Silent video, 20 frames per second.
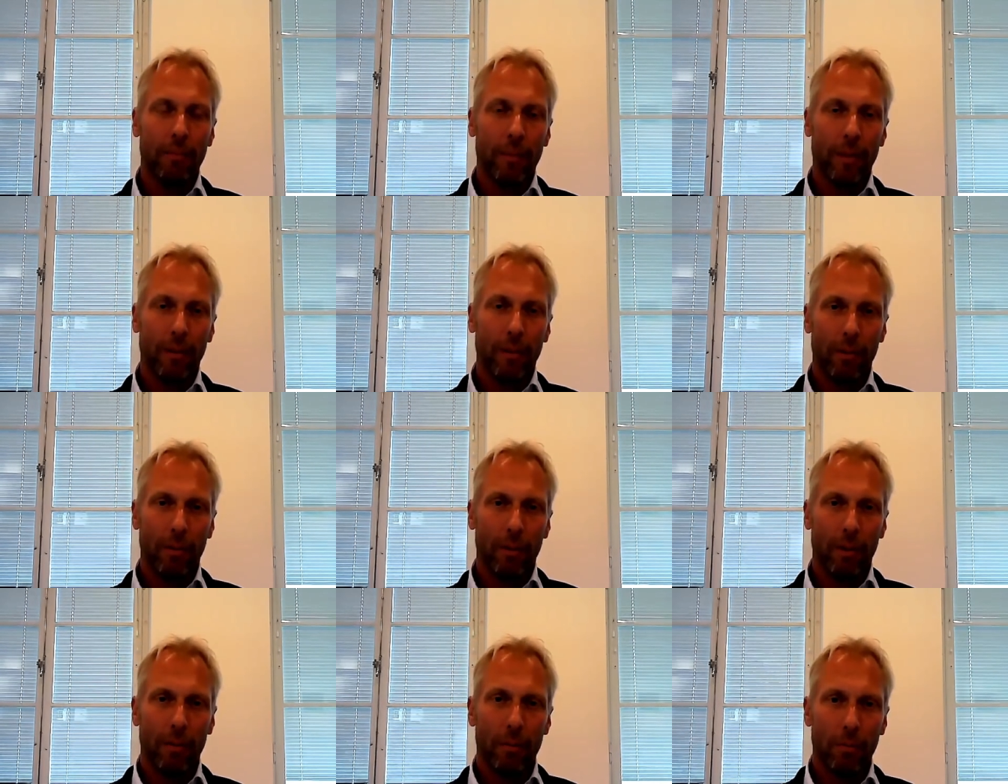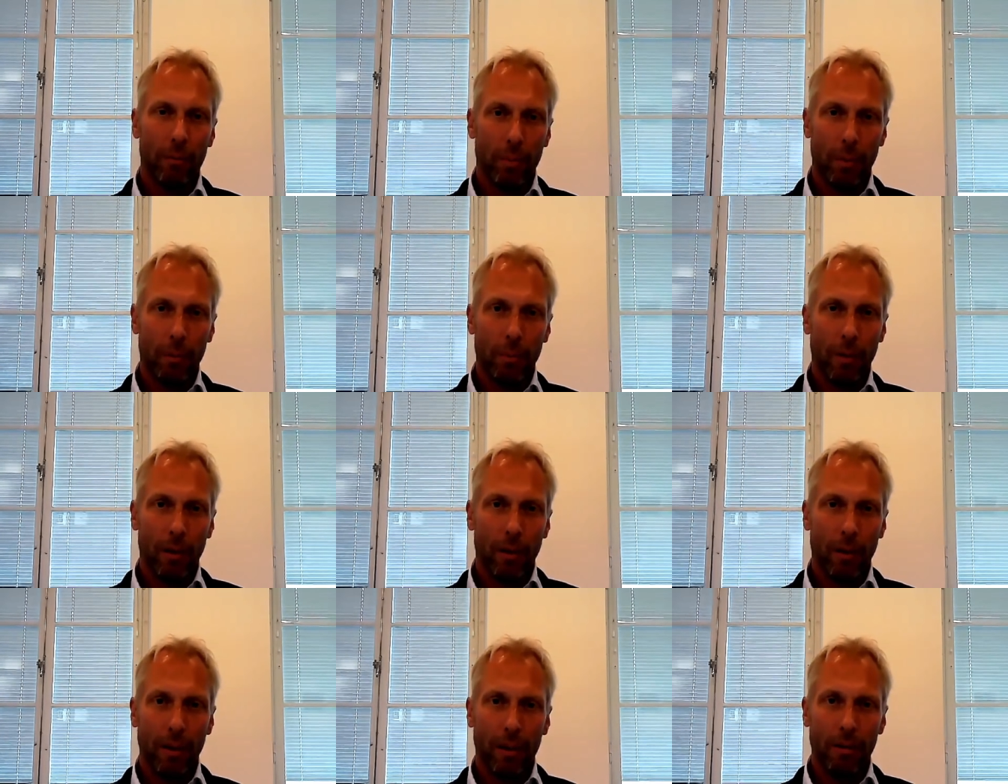you know
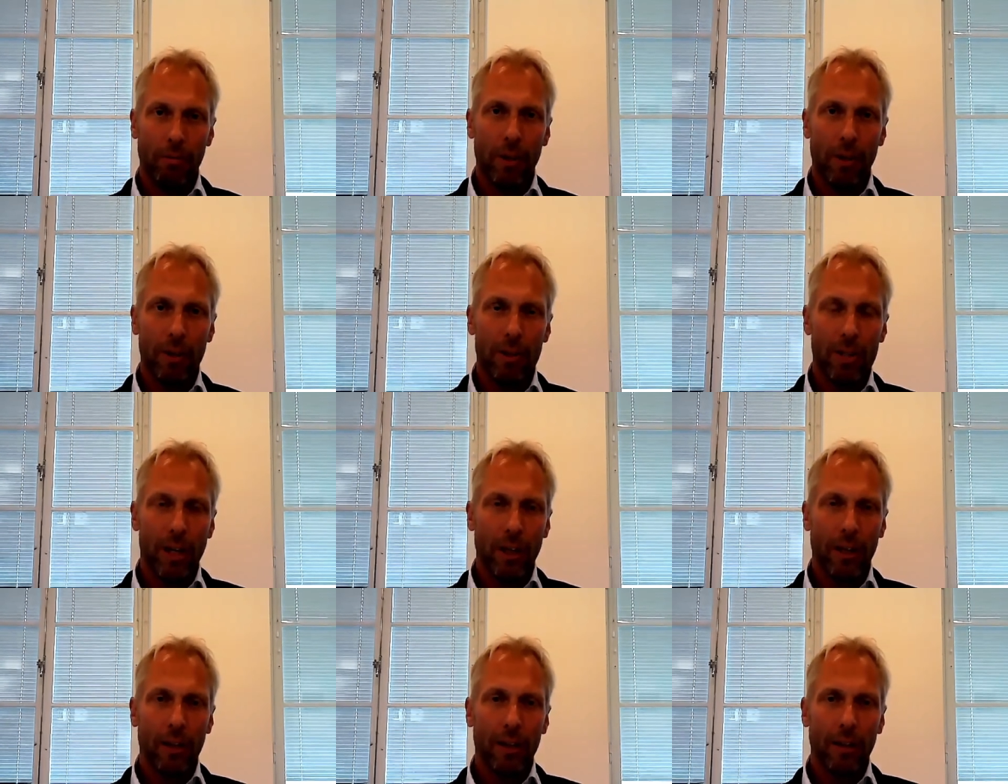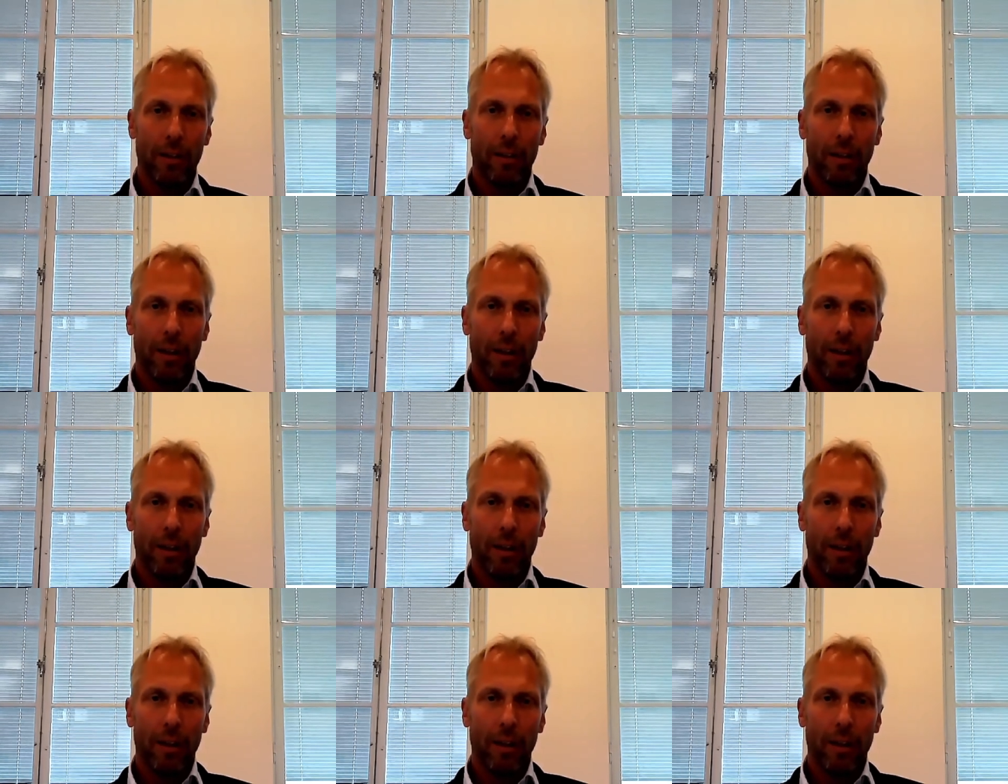people even at young